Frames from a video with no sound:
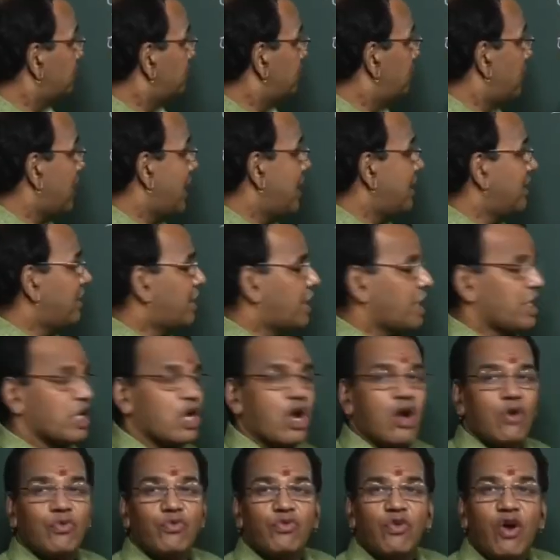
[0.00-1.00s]
plenty
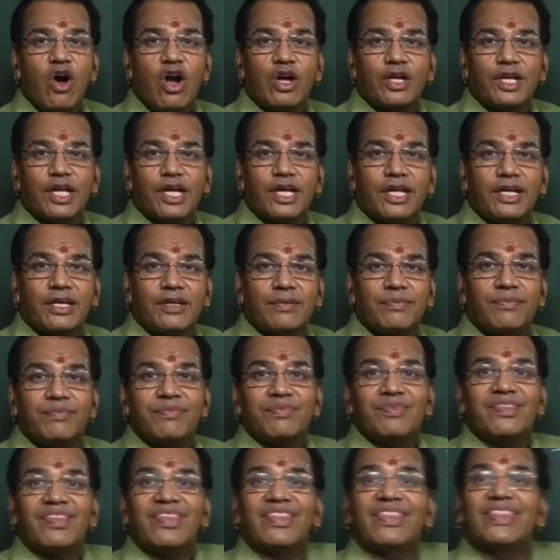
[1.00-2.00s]
of water,
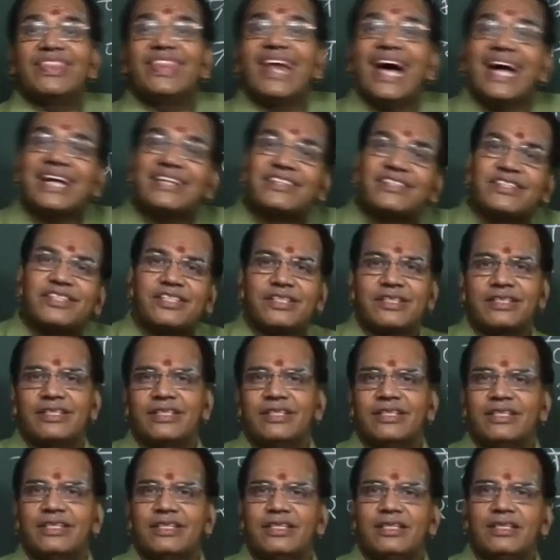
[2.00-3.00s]
that.
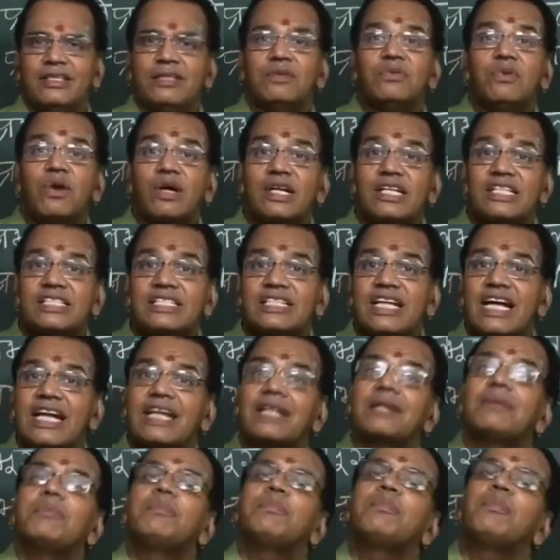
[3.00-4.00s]
What is
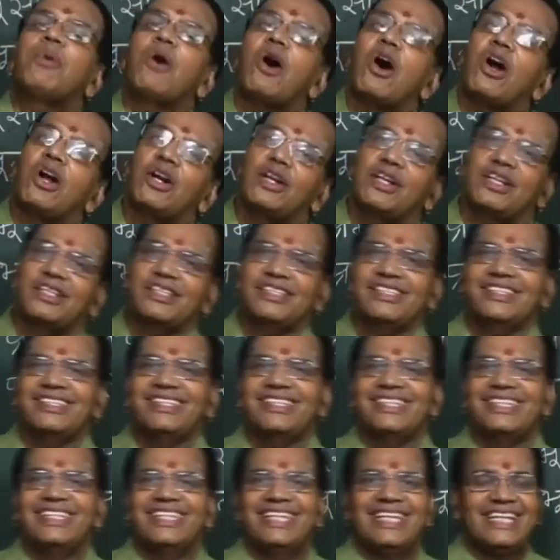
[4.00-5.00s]
that? Pond.
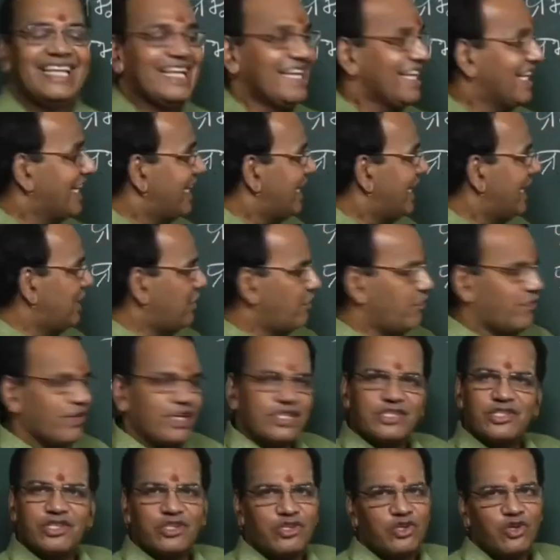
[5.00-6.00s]
In
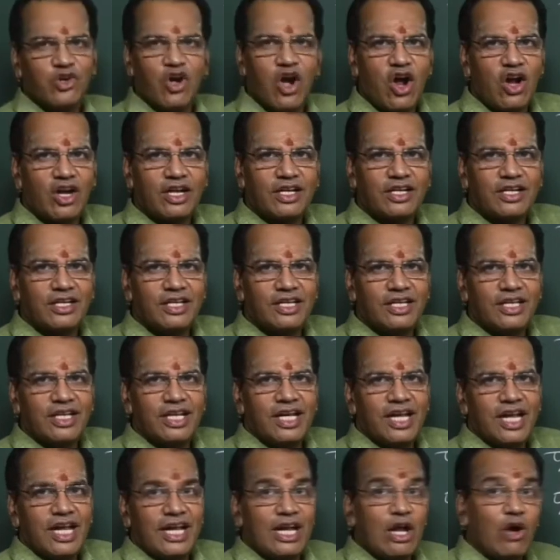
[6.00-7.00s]
which you got.
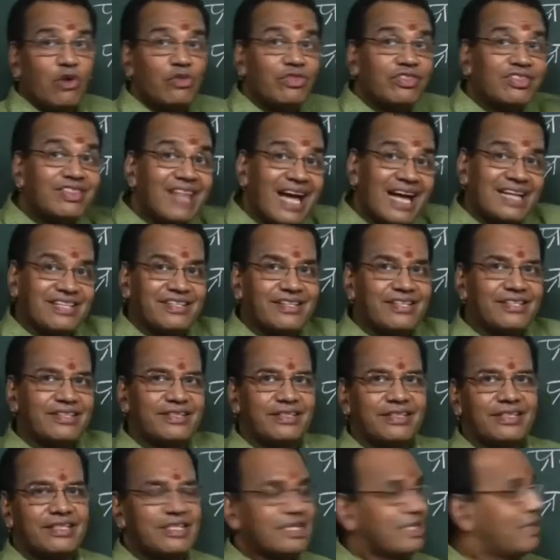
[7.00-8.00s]
Now
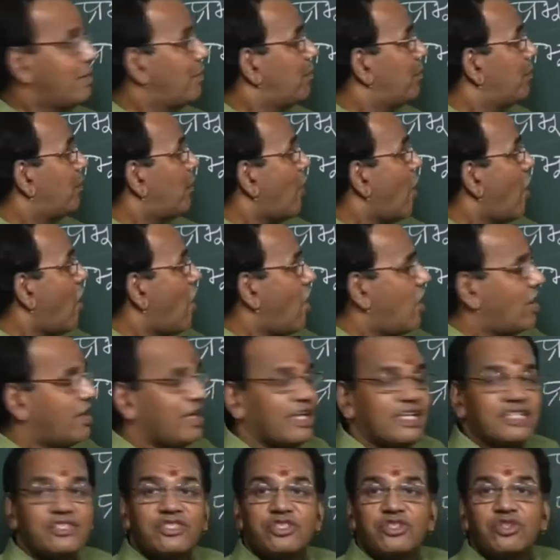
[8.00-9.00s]
that pond
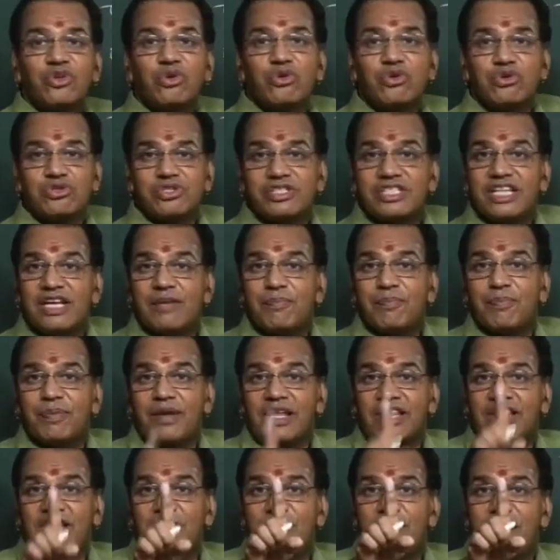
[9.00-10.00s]
is used in
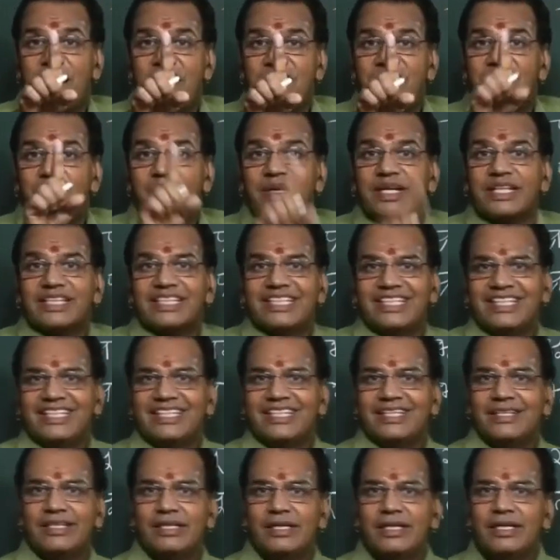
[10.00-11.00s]
Prathama
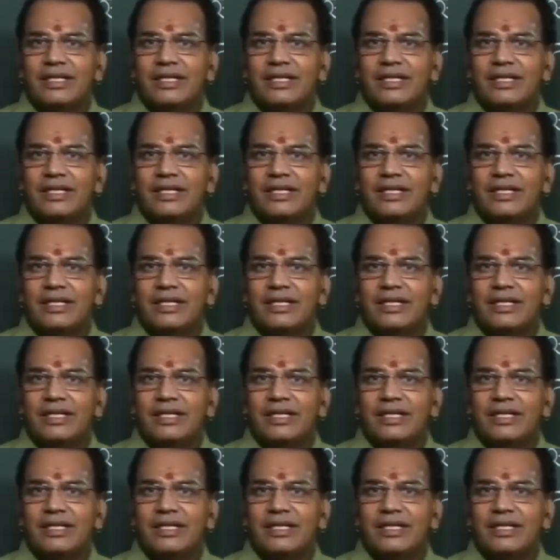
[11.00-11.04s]
Vibhakti,